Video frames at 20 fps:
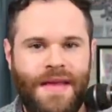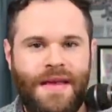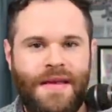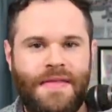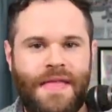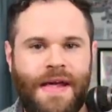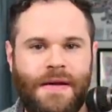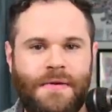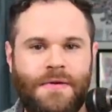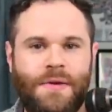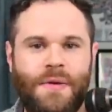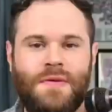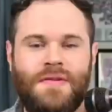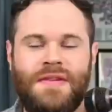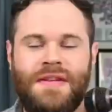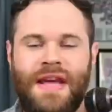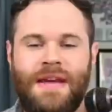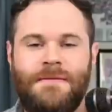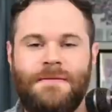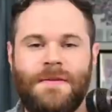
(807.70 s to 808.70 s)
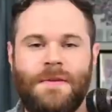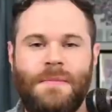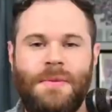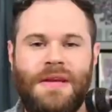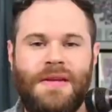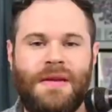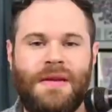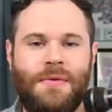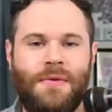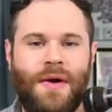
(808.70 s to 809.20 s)
That'll do it today for the
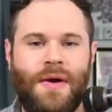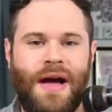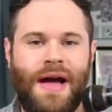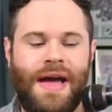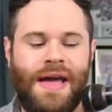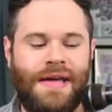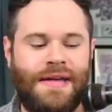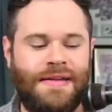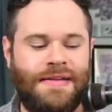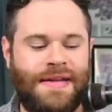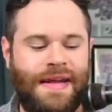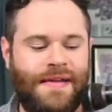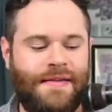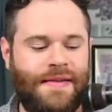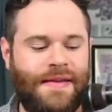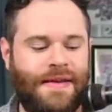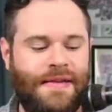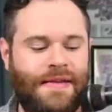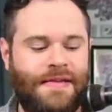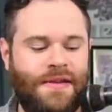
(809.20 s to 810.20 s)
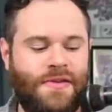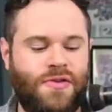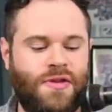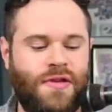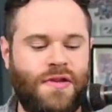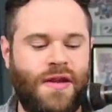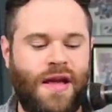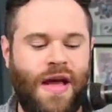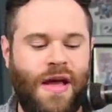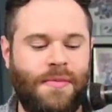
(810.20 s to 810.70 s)
BWI Daily
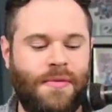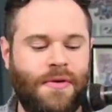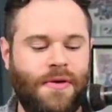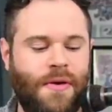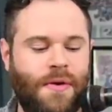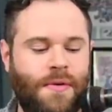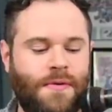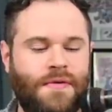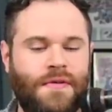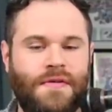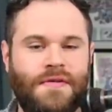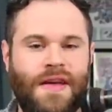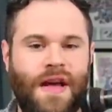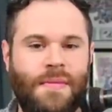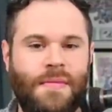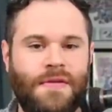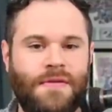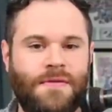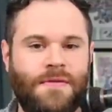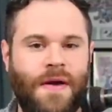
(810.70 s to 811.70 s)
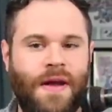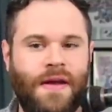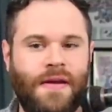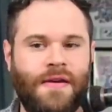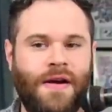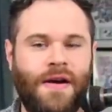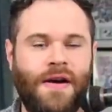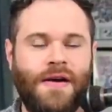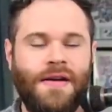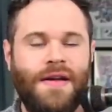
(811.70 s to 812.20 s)
Edition. I'm your host, Thomas Frank
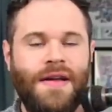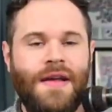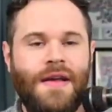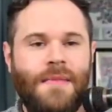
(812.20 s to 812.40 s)
Carr.